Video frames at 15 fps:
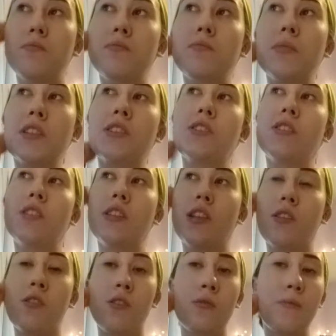Make sure you
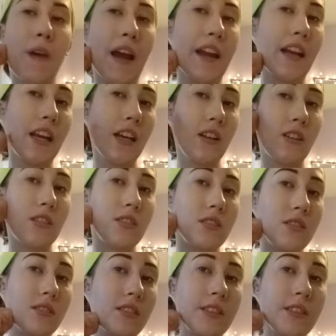go by the ear,